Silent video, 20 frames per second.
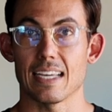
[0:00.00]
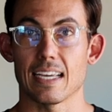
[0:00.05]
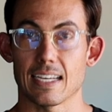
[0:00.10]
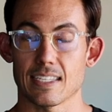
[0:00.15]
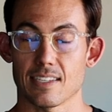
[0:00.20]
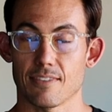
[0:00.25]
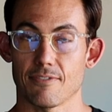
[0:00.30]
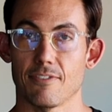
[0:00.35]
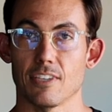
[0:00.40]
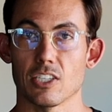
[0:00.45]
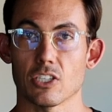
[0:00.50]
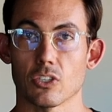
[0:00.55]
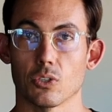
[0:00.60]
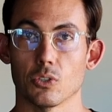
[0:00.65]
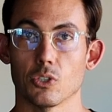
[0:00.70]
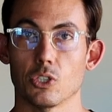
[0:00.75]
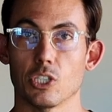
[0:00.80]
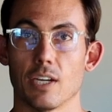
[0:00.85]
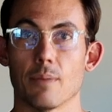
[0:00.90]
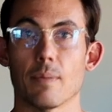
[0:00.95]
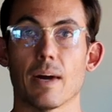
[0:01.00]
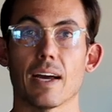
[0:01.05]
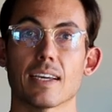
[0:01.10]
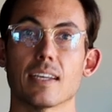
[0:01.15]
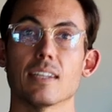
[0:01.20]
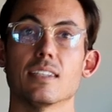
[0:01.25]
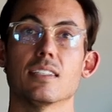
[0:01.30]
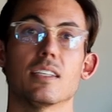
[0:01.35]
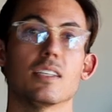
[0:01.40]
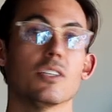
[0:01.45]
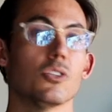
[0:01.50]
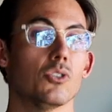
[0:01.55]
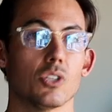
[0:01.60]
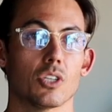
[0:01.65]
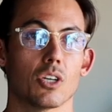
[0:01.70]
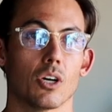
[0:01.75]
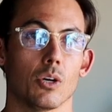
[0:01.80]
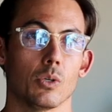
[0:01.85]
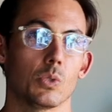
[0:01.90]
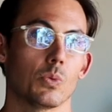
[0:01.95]
as a physical gym, I continued to
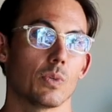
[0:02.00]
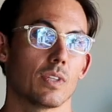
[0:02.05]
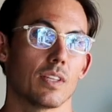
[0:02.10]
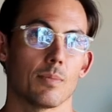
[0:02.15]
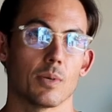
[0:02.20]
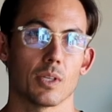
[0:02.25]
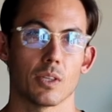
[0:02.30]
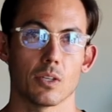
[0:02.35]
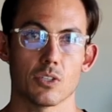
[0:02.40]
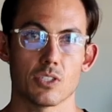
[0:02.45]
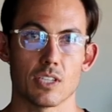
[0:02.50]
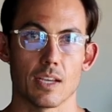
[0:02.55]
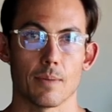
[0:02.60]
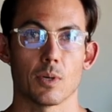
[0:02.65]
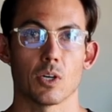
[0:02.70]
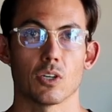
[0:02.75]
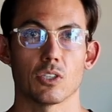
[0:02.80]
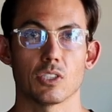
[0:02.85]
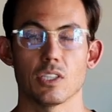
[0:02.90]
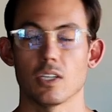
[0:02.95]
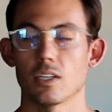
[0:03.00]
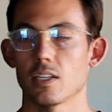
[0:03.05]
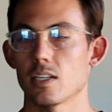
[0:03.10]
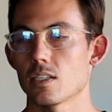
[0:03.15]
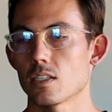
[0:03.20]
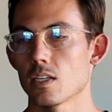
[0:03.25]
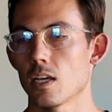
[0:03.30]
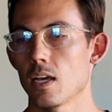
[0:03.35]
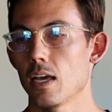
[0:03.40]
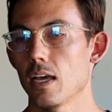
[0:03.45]
coach with them on their seminar series.